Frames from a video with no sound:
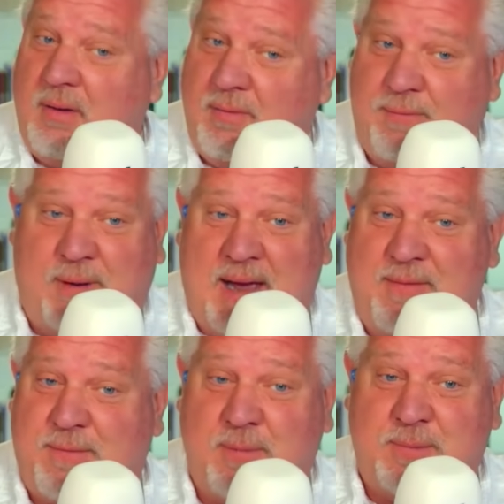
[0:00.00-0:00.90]

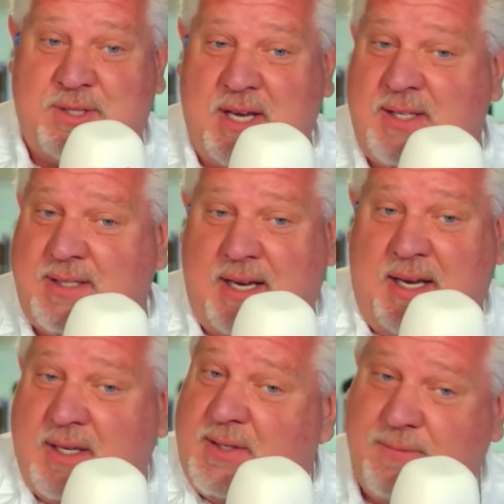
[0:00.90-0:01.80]
Five from
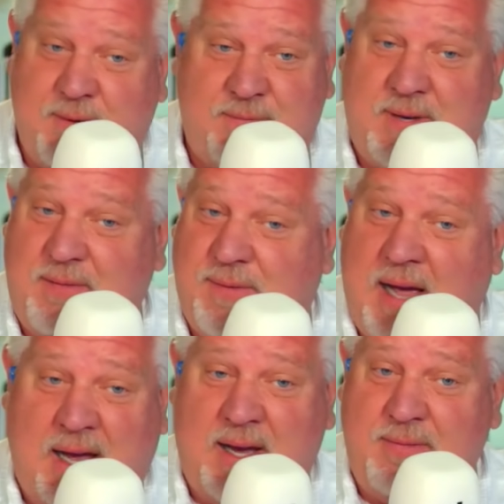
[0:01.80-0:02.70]
60 is
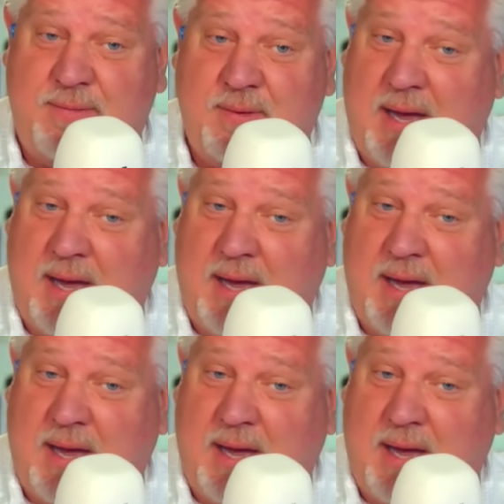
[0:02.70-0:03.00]
55,